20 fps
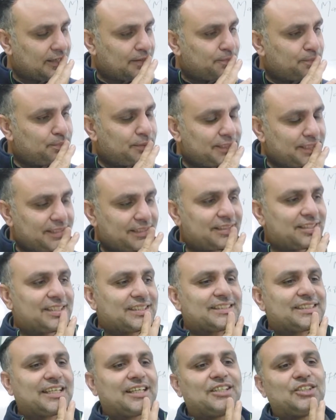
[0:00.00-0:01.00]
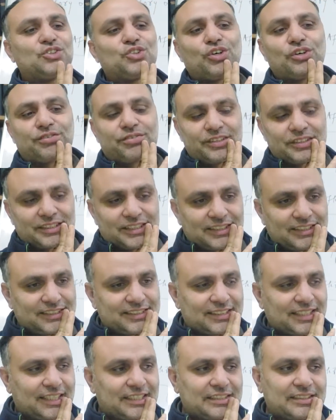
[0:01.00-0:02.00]
material science or physical
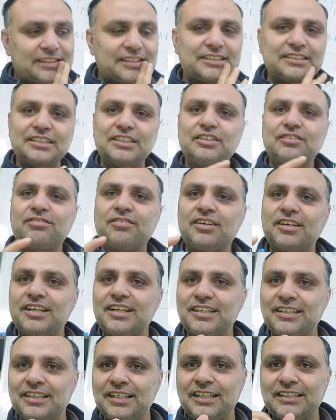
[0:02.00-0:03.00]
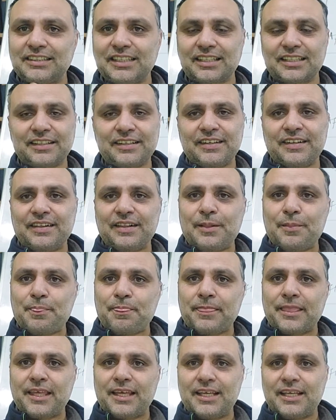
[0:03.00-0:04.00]
sciences, the word nature
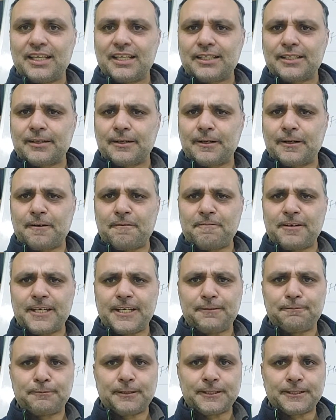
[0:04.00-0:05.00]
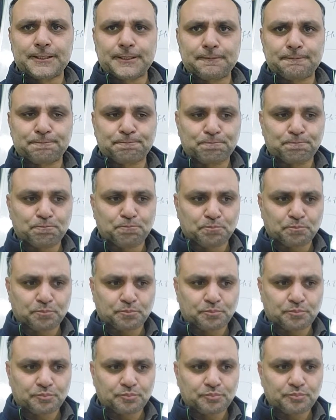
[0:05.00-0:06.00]
is very much
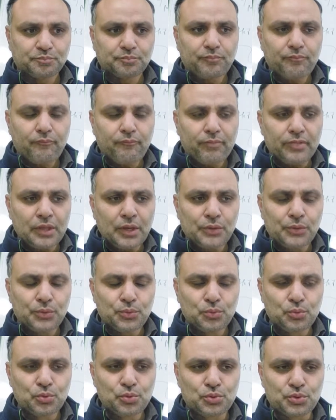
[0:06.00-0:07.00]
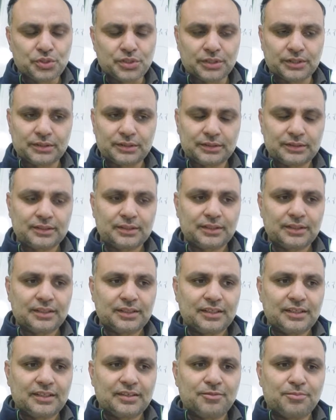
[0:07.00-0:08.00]
used,
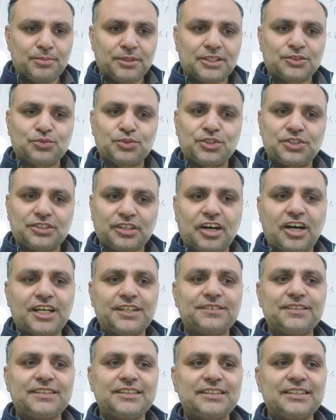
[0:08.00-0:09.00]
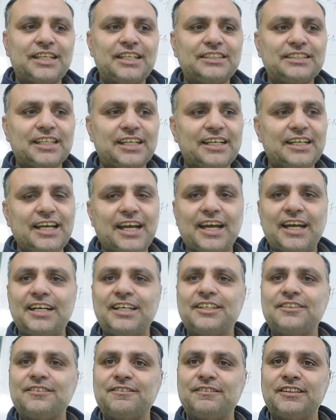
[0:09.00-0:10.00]
because we start with nature and end
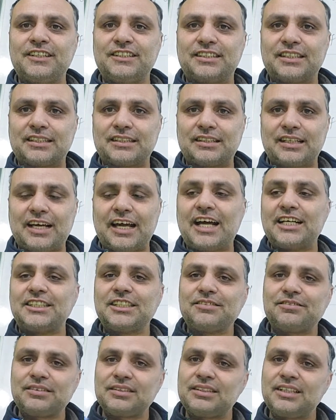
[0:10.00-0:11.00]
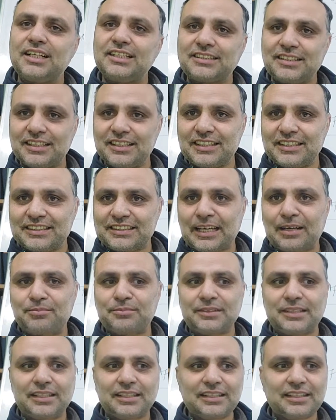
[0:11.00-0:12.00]
with nature, as if nature is
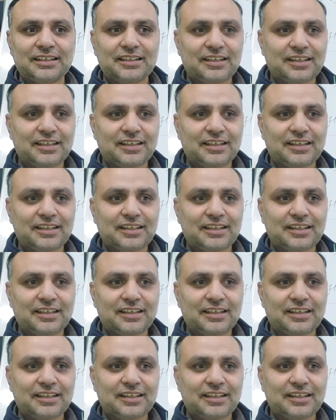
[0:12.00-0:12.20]
something